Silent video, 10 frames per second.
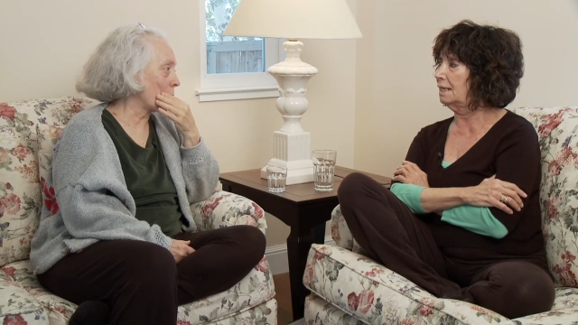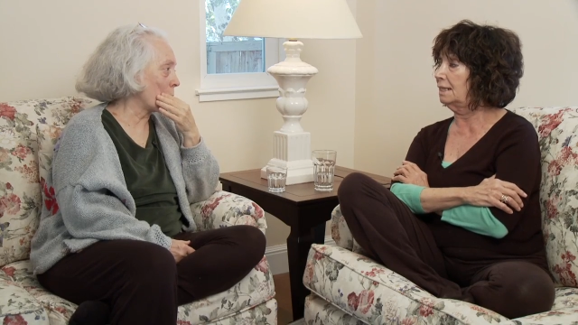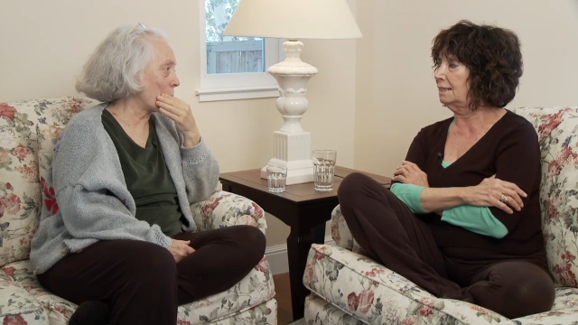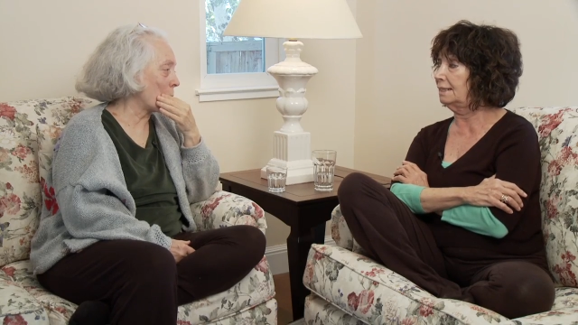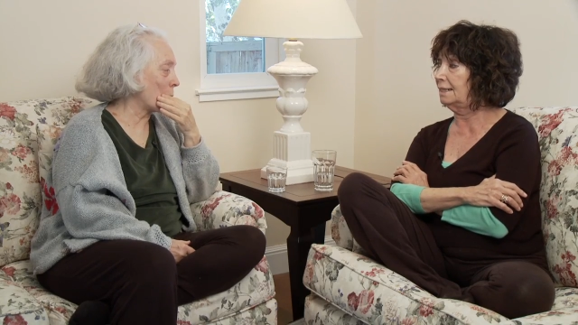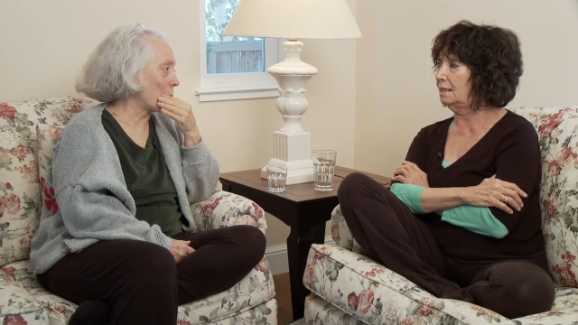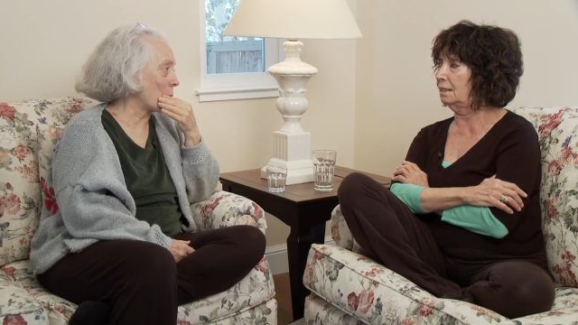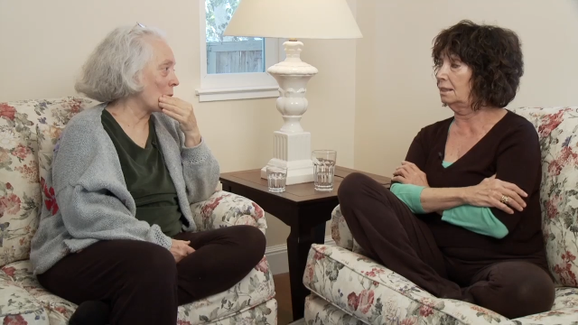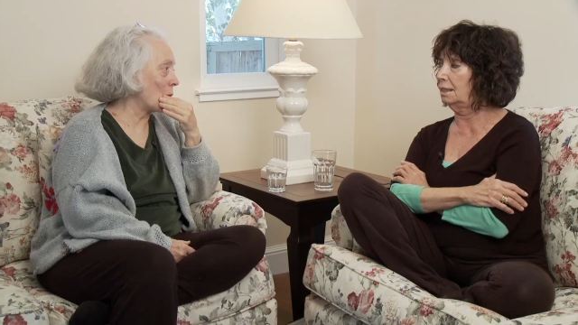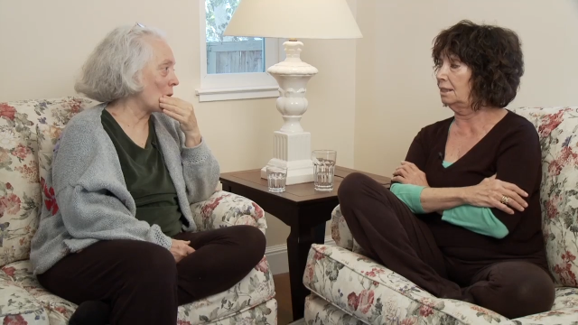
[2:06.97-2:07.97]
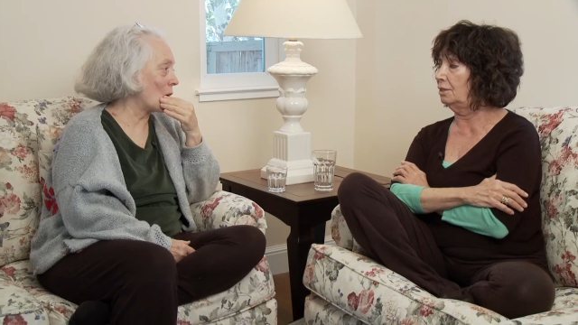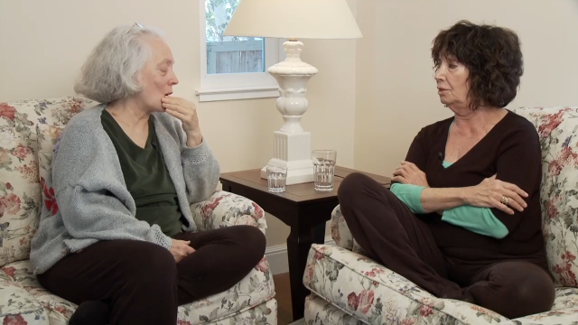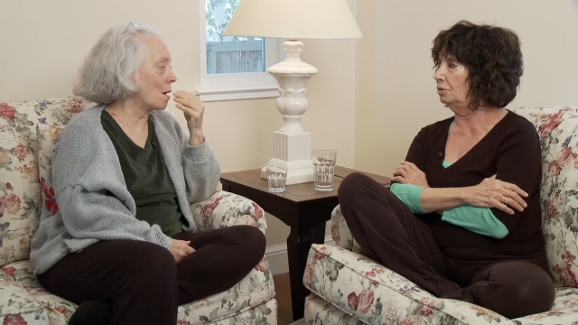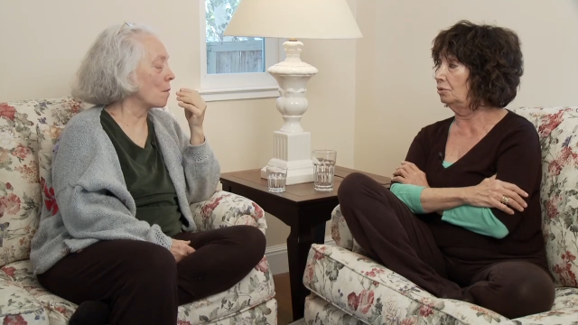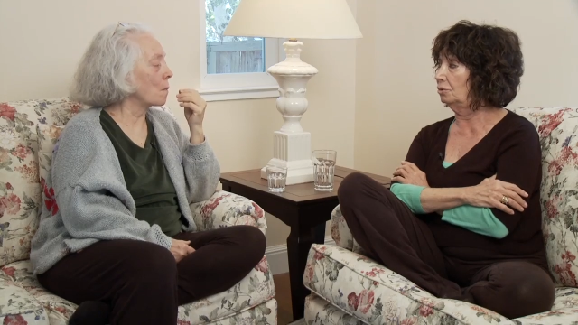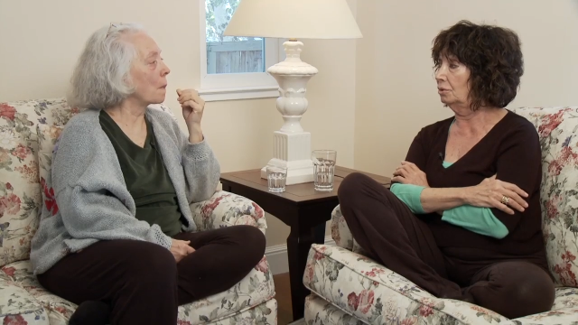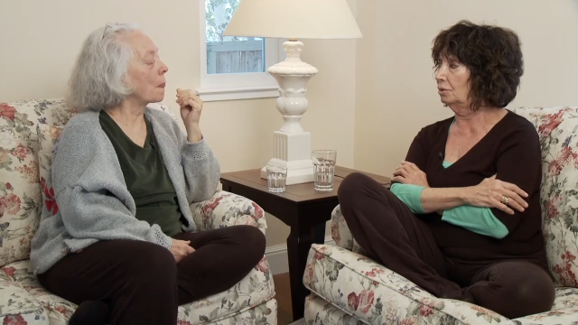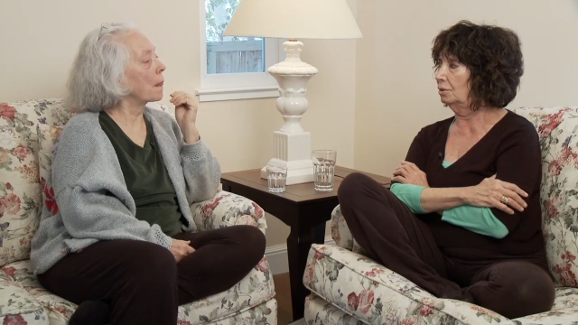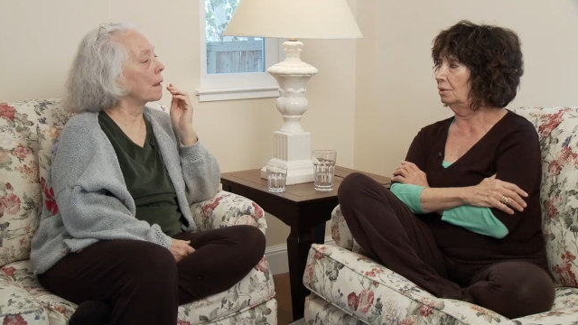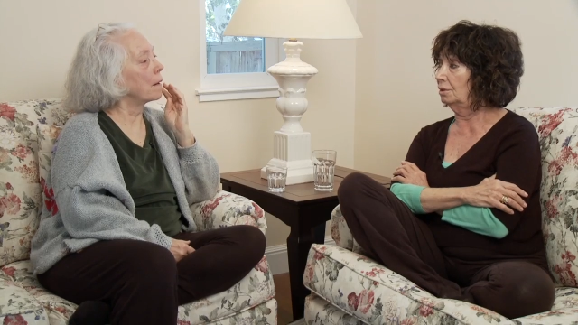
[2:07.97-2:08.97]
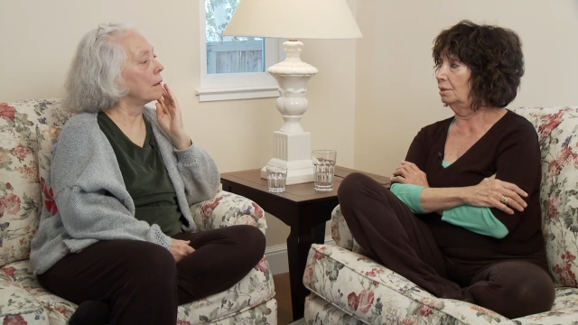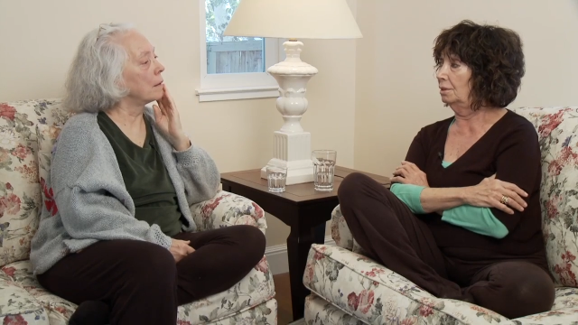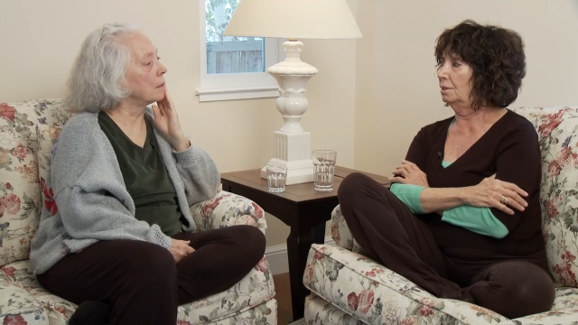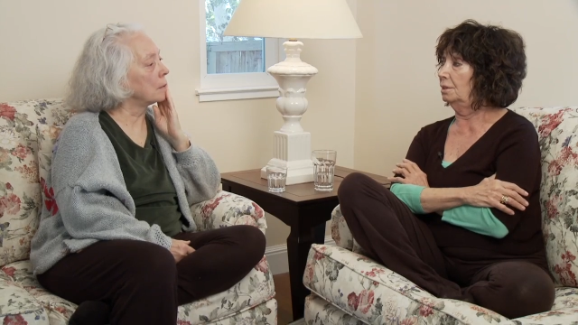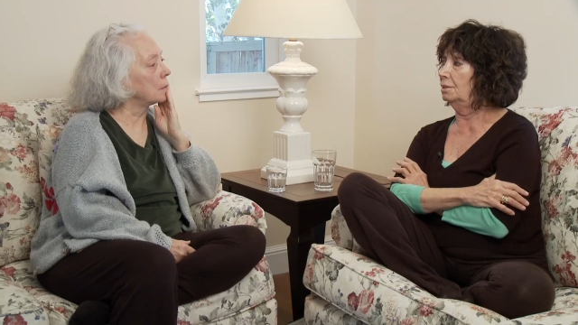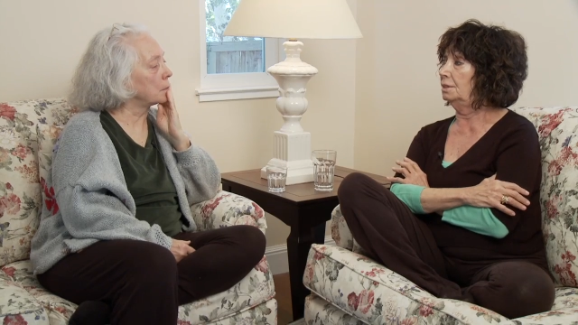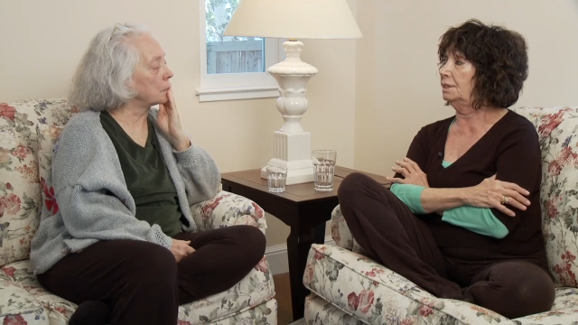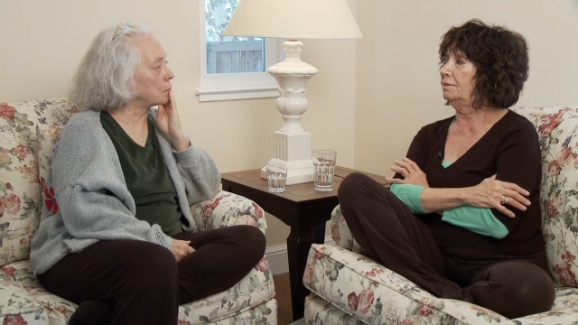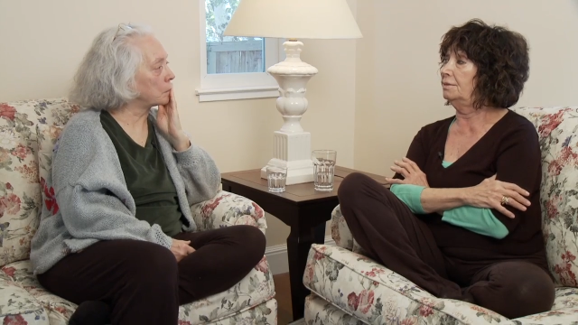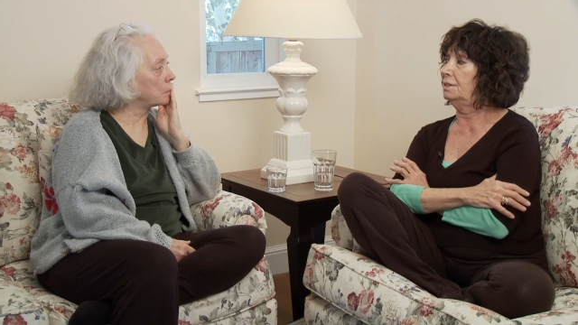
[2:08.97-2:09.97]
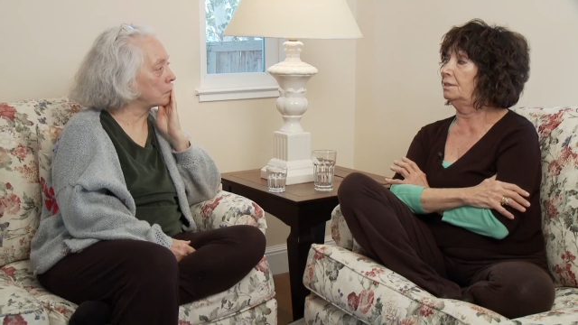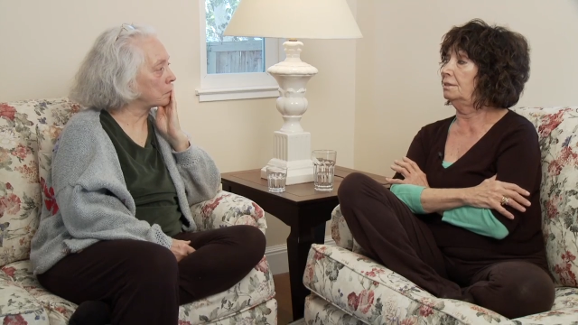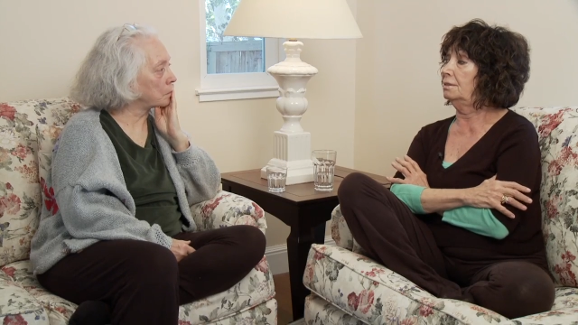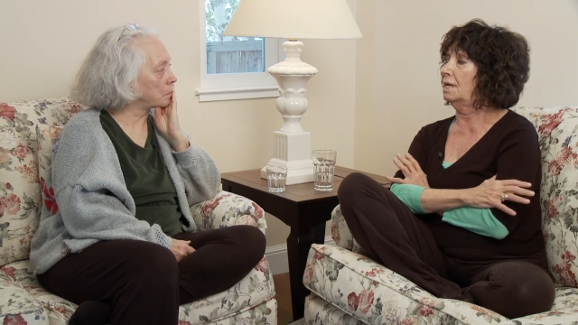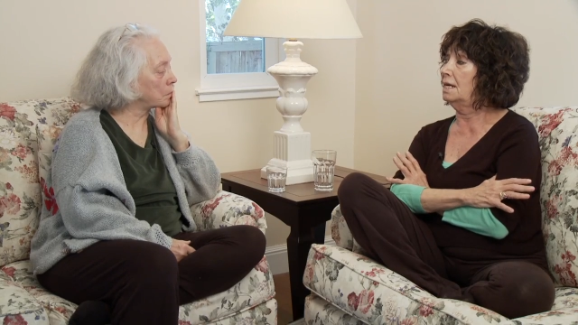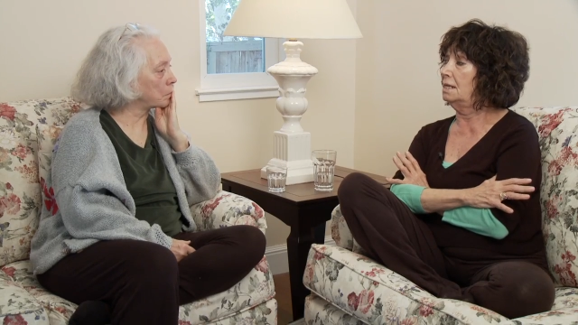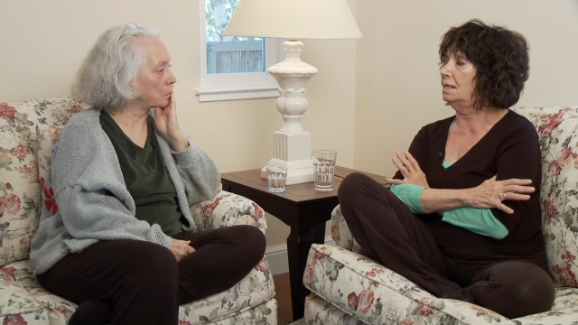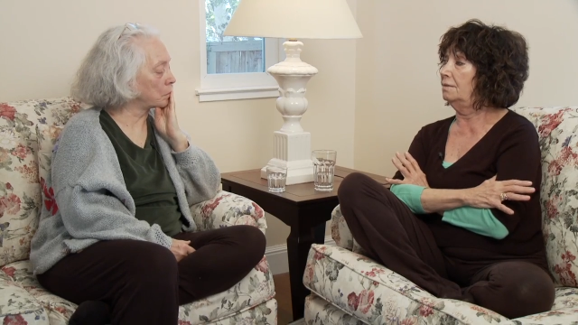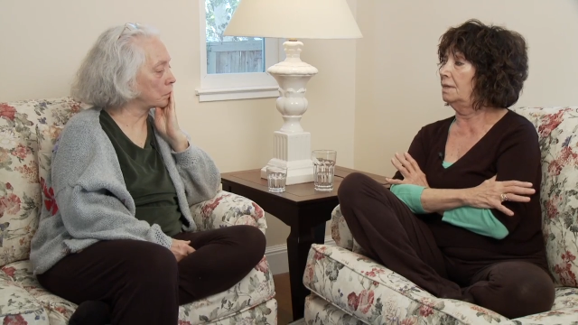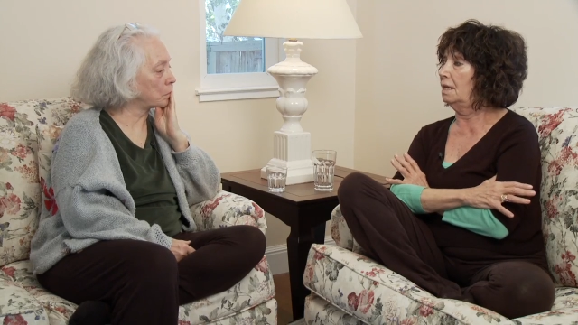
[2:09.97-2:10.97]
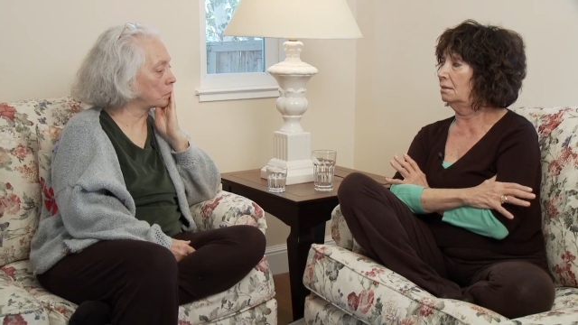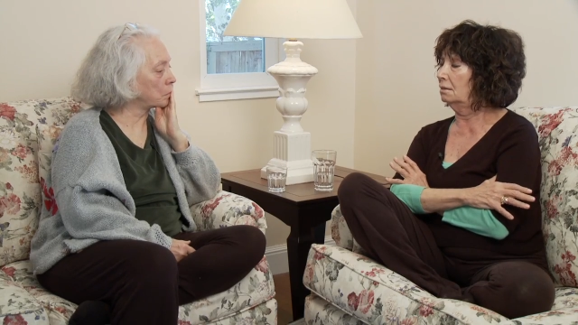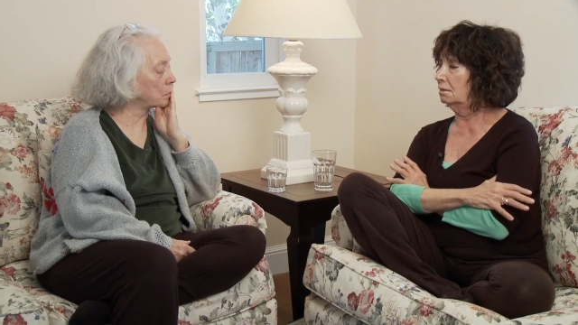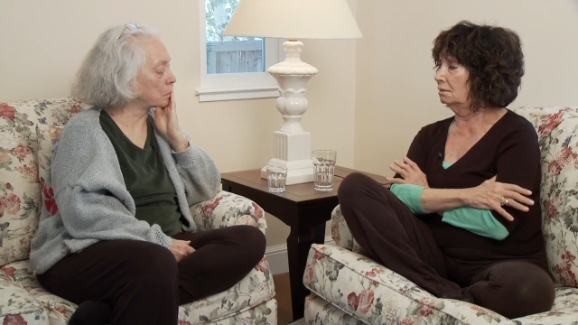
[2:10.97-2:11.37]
Speaker 1: kinesthetically, can you just give us an idea of that?